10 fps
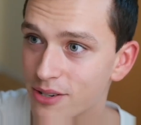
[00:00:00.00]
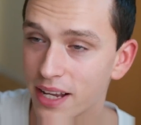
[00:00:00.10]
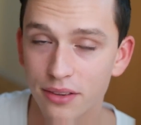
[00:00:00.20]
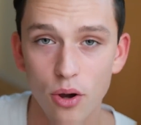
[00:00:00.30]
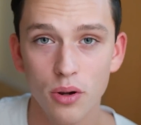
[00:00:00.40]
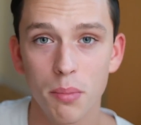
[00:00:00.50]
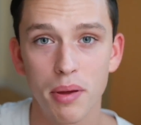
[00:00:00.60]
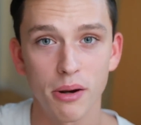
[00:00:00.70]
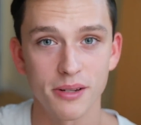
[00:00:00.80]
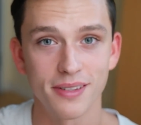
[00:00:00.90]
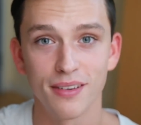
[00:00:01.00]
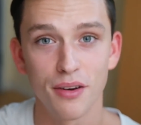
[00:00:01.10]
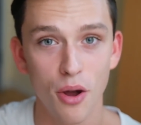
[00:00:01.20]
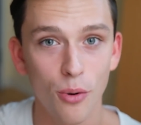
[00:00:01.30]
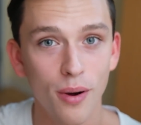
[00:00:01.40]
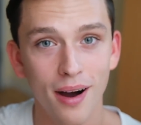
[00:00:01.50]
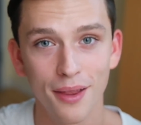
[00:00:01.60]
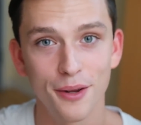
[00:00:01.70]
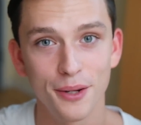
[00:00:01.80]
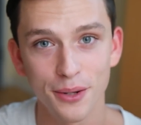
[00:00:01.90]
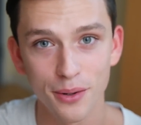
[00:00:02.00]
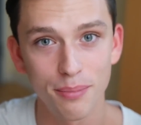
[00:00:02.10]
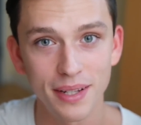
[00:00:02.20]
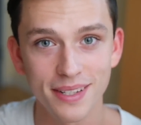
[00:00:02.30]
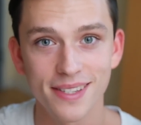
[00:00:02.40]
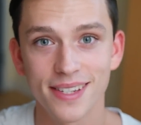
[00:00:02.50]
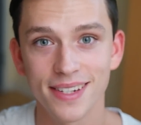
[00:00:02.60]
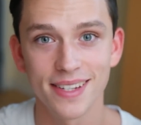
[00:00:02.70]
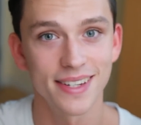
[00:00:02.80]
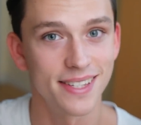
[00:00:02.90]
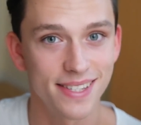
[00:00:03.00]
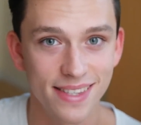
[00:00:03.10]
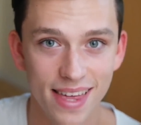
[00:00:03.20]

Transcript: there's like no comparison. In no other European city it's